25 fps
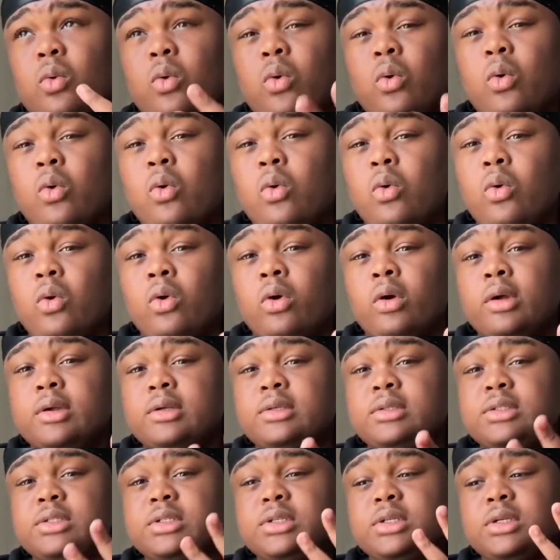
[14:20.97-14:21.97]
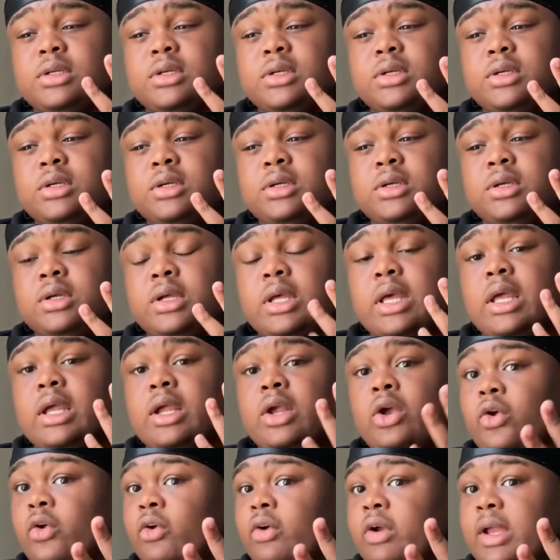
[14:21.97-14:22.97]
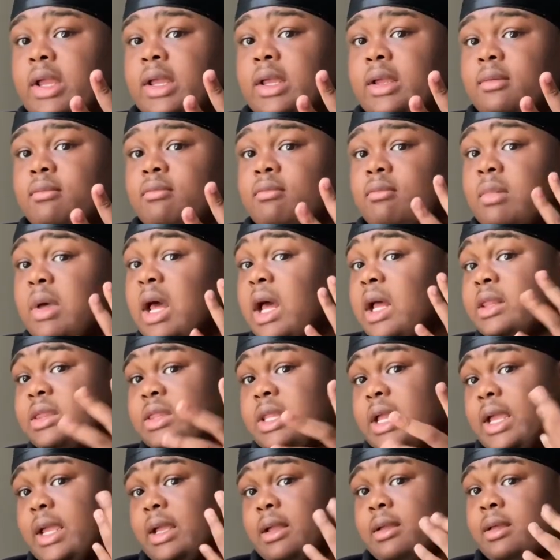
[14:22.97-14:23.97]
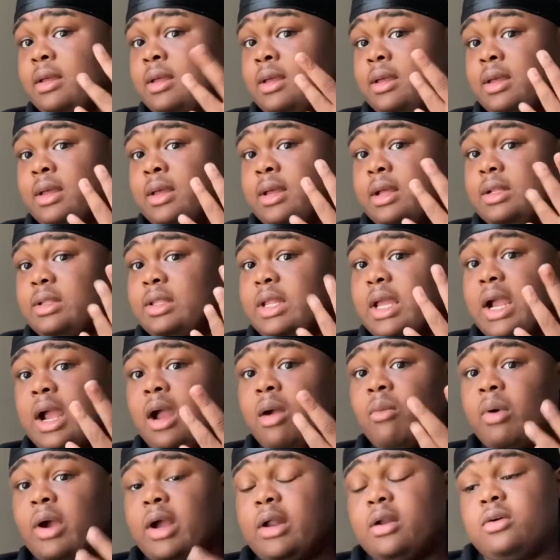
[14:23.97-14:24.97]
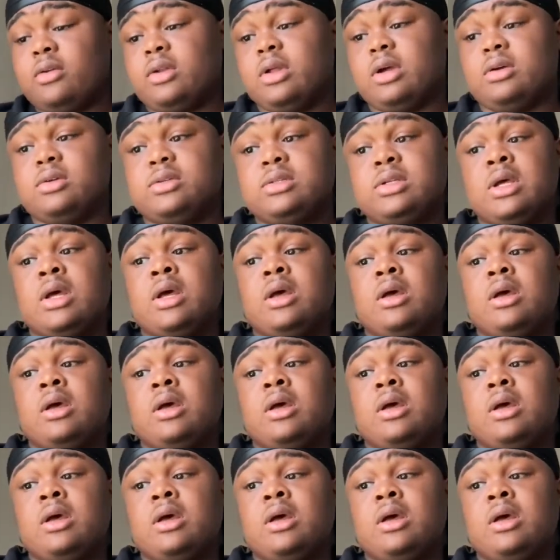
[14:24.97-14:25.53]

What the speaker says: orange, and green. I think I'm right on those.